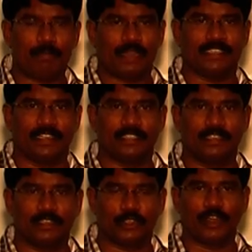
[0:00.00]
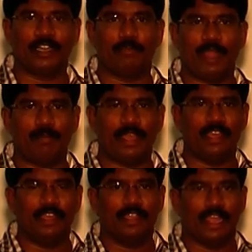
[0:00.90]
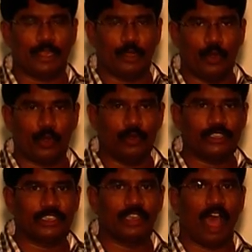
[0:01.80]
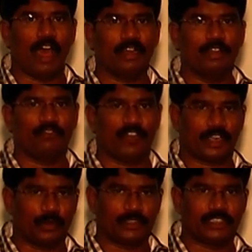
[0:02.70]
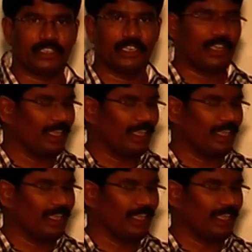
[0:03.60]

may present. So it may be a glucose or fructose.